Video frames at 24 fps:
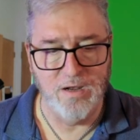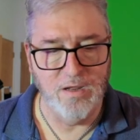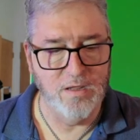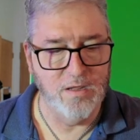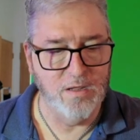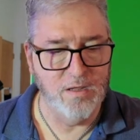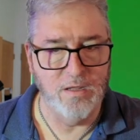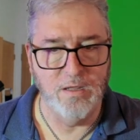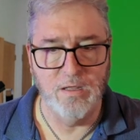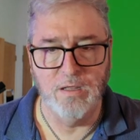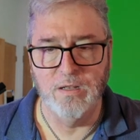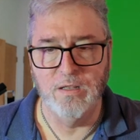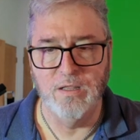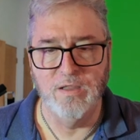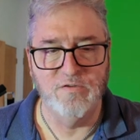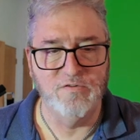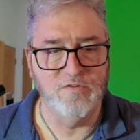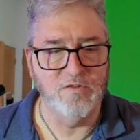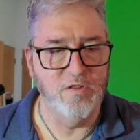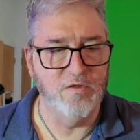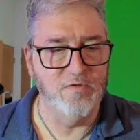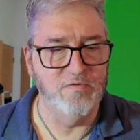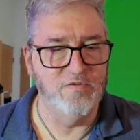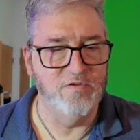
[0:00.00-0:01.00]
Let's
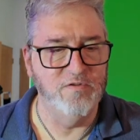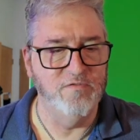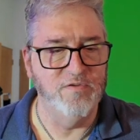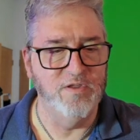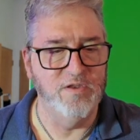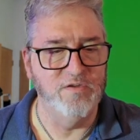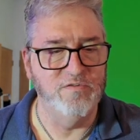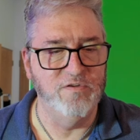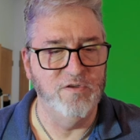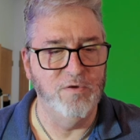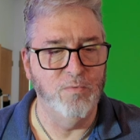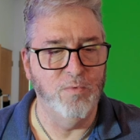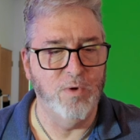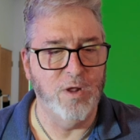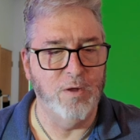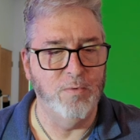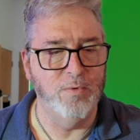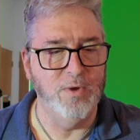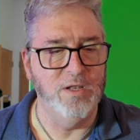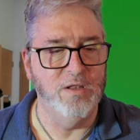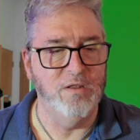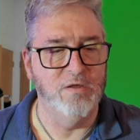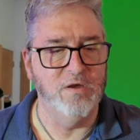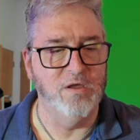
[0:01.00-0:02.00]
close DaVinci while
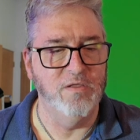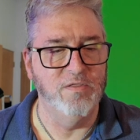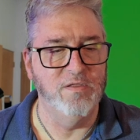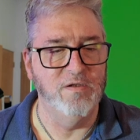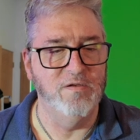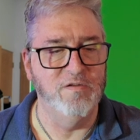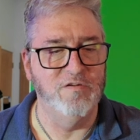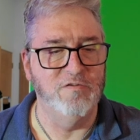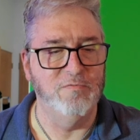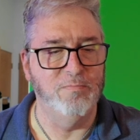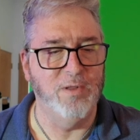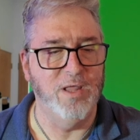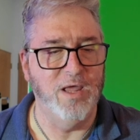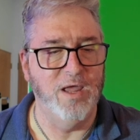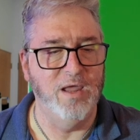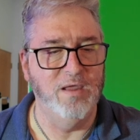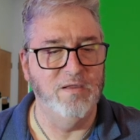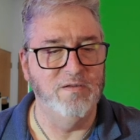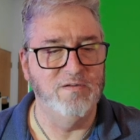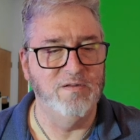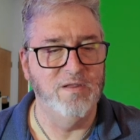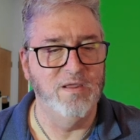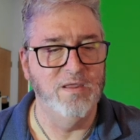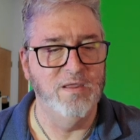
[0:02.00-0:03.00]
we look at the
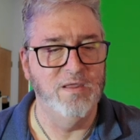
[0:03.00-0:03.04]
displays